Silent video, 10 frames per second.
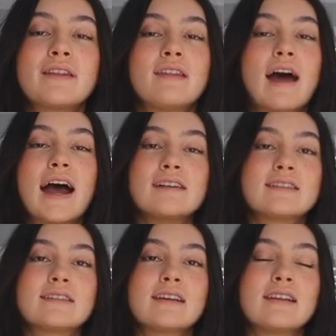that
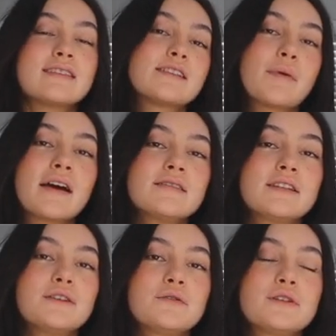this inspires
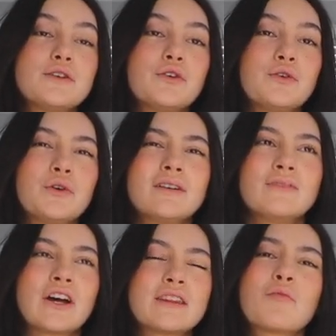you to
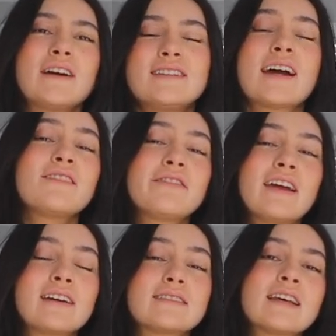look at the bright side of
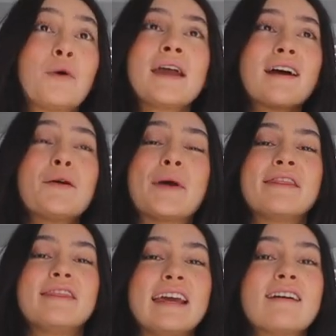things. Wake up
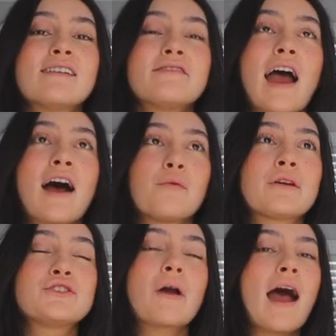and think of how
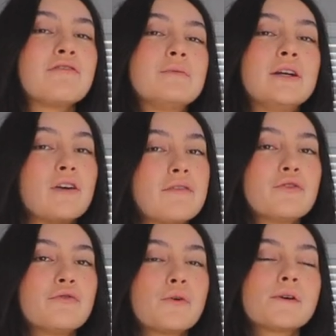much you have to be
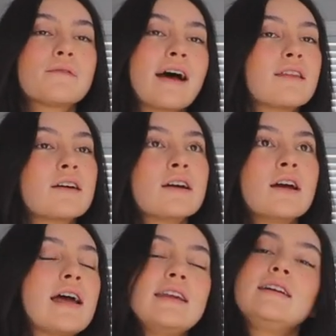grateful for rather
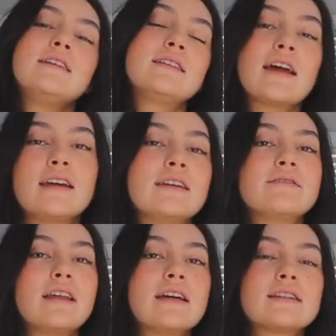any negative
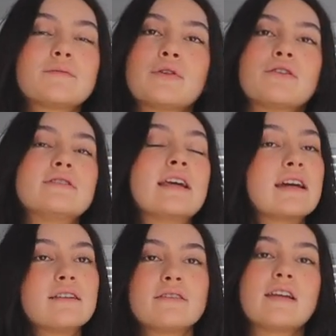things. Put those
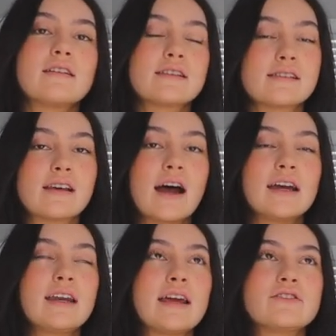negative things
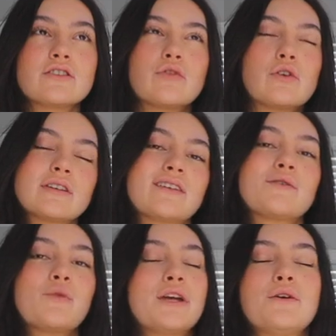aside and just focus
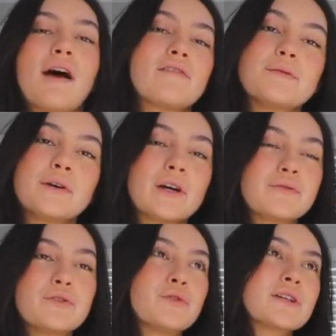on what you have to be
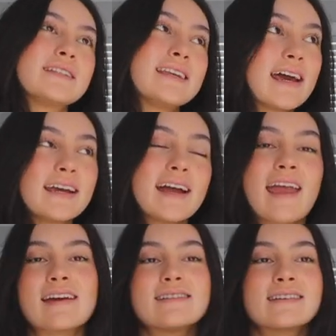grateful for today
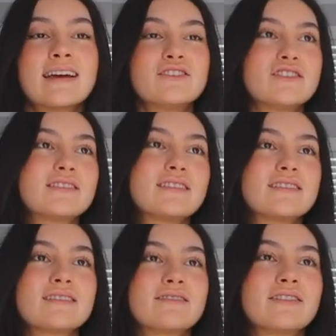and
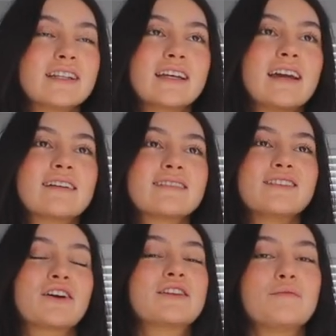just really
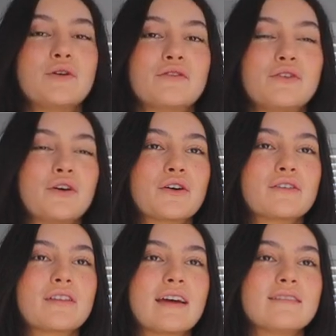look at the beautiful
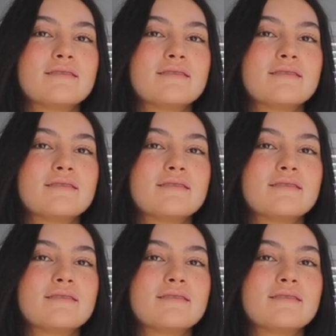earth and